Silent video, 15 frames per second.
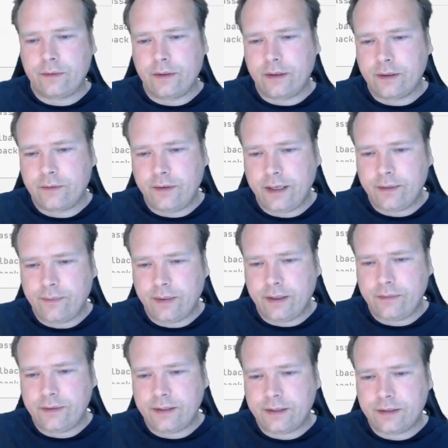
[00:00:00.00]
create my
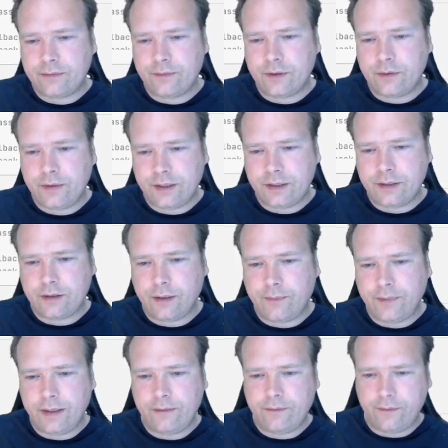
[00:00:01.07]
REST request
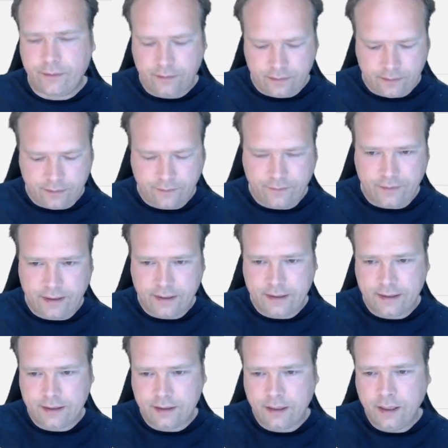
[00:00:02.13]
update author like
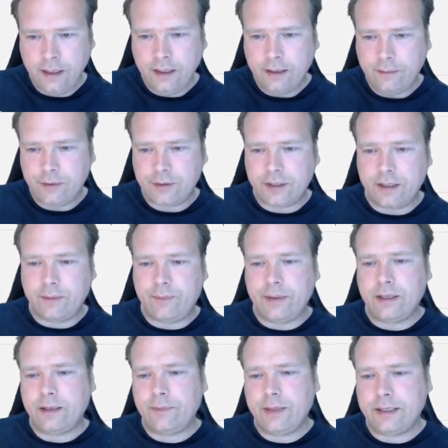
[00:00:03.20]
this, using the
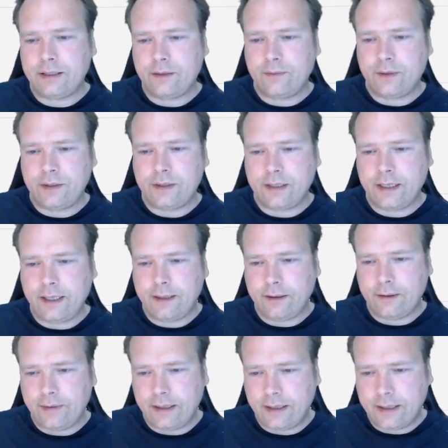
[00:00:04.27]
builder pattern once again. I
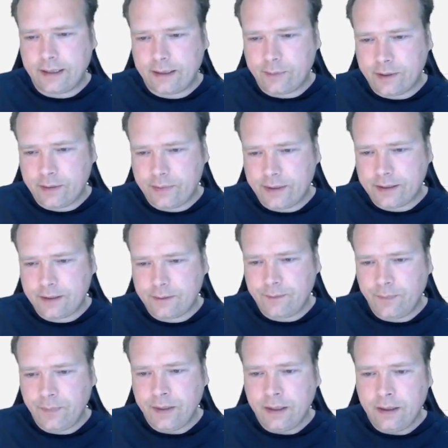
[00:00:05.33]
really like the builder pattern.
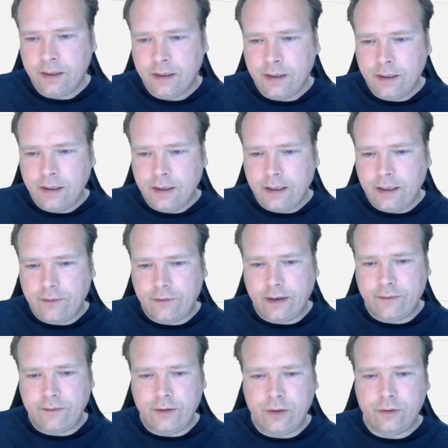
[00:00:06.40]
If you
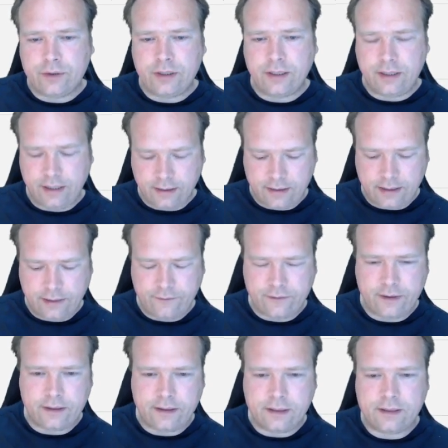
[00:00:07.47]
haven't used it, then
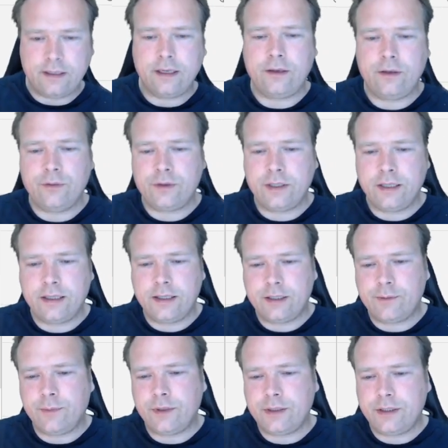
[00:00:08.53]
definitely start using it.
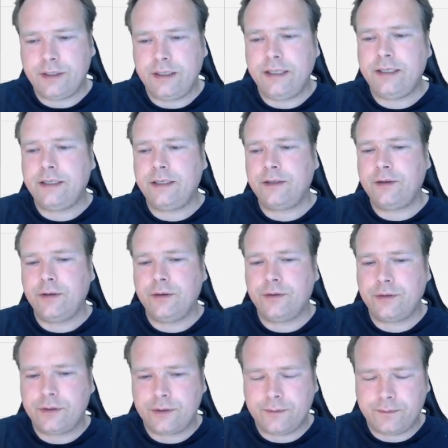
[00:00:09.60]
It's much easier to
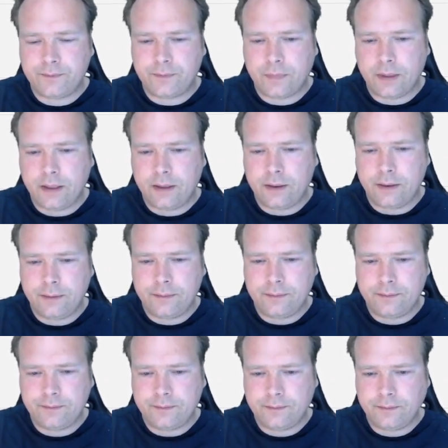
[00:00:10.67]
use.
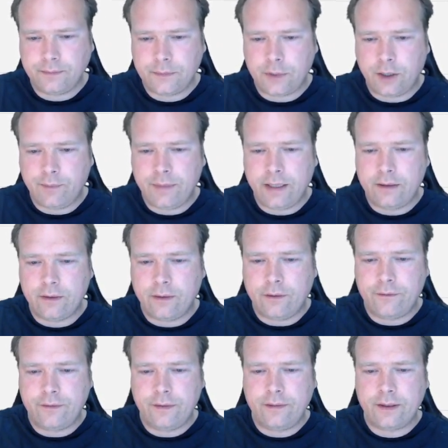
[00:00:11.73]
Updated
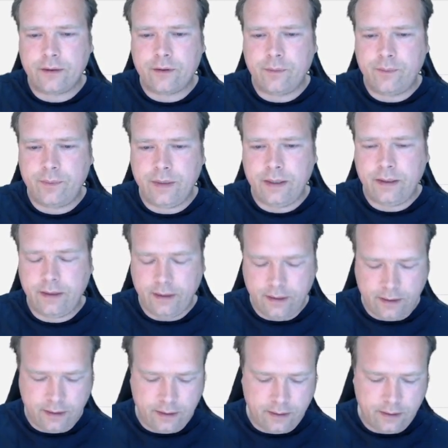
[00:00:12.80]
author, that could
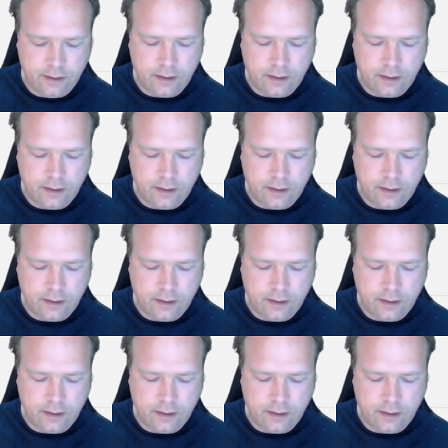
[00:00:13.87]
be